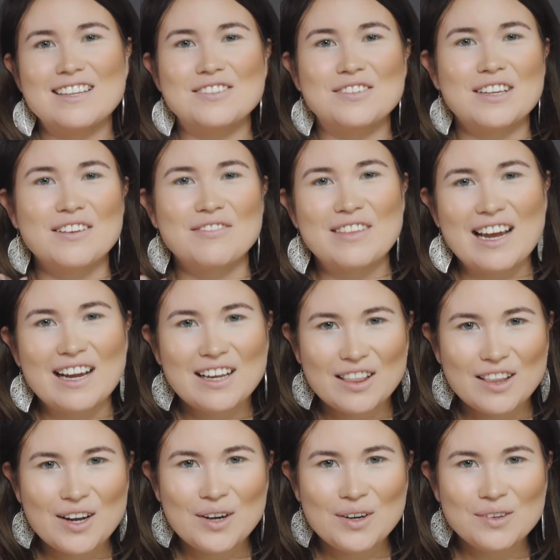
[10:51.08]
To give that
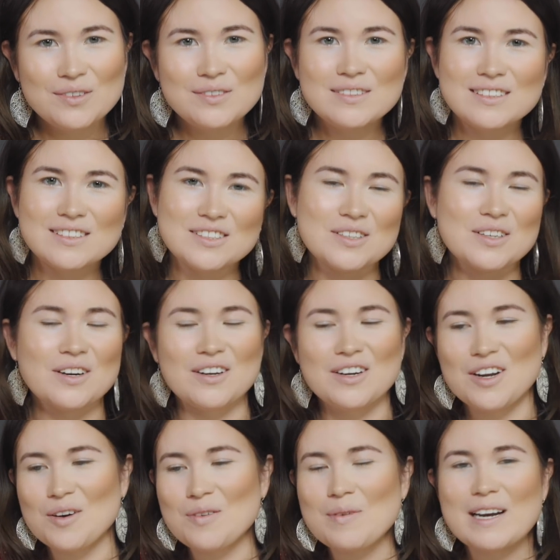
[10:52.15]
glow, you know,
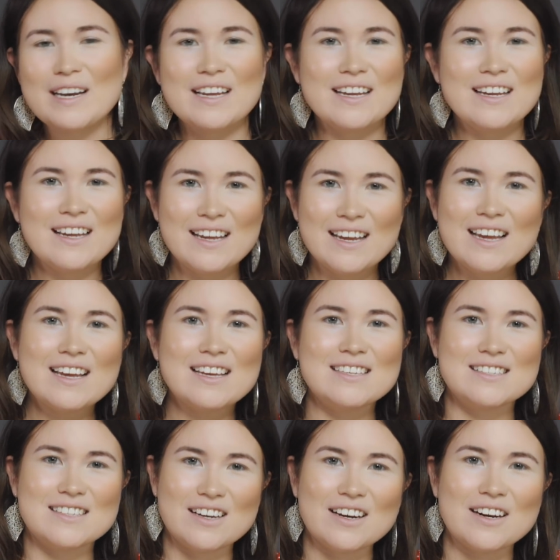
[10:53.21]
nobody
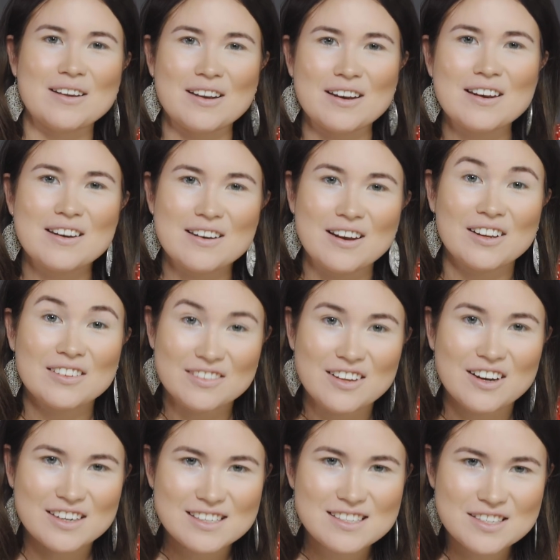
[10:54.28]
is gonna not
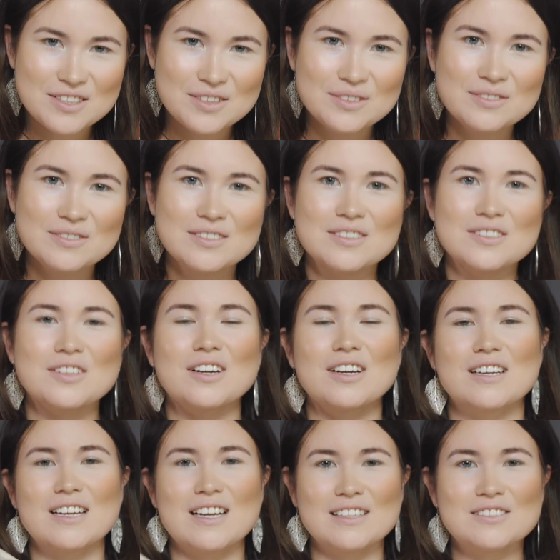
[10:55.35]
notice you. You're
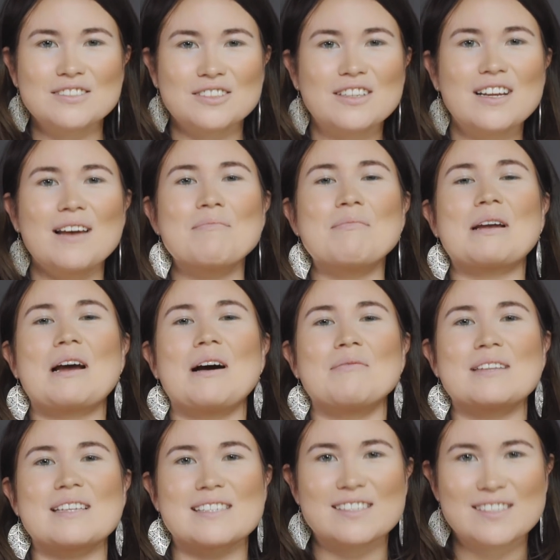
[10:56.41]
gonna enter and become
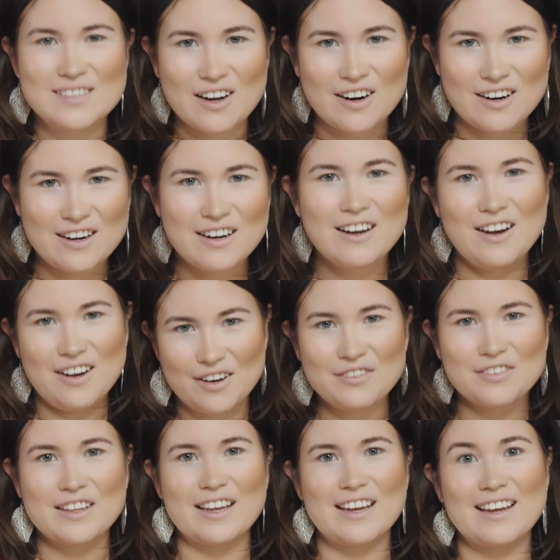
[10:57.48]
the star
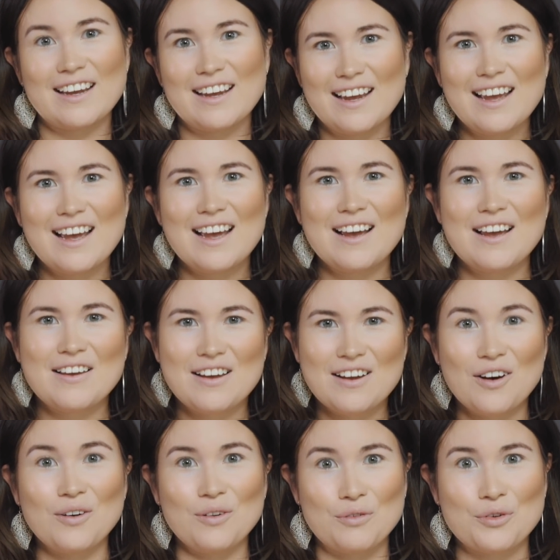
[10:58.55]
of the
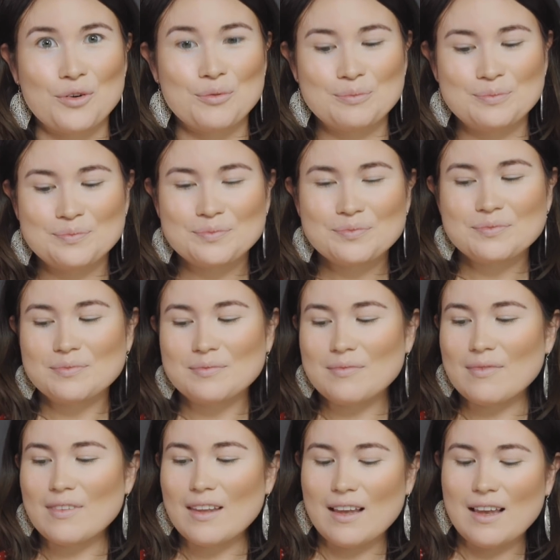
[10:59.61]
whole room.
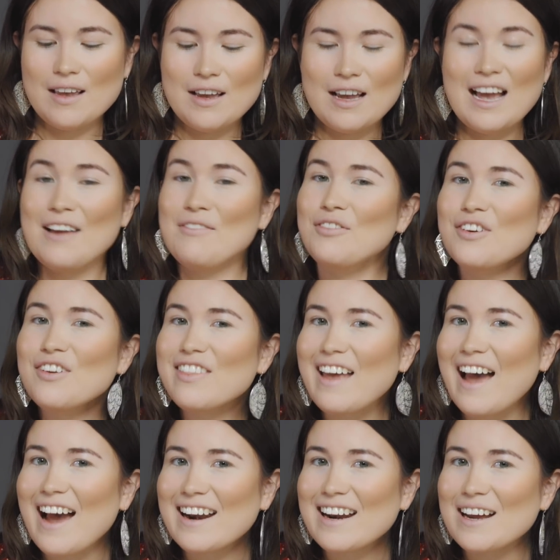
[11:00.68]
And for
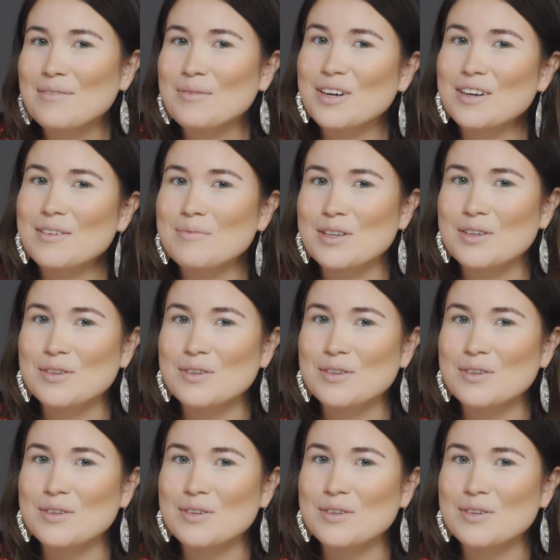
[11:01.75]
that, I'm gonna be